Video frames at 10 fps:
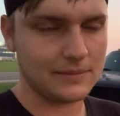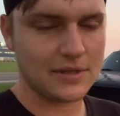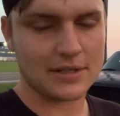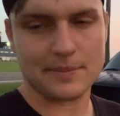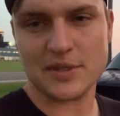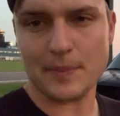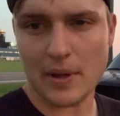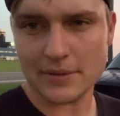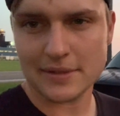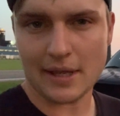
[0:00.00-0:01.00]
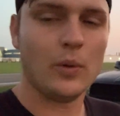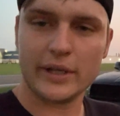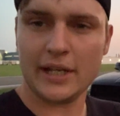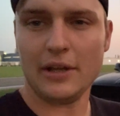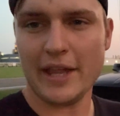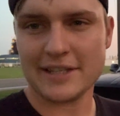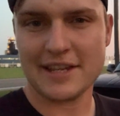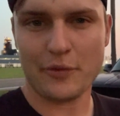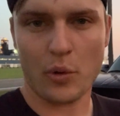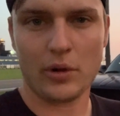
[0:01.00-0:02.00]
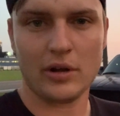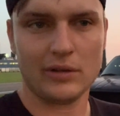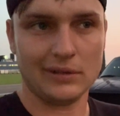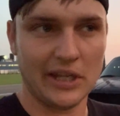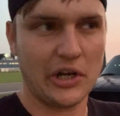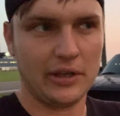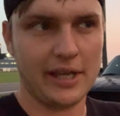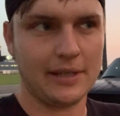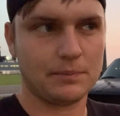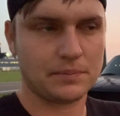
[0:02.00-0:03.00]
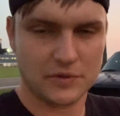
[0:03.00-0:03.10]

just some small stuff we'll get all that stuff ordered literally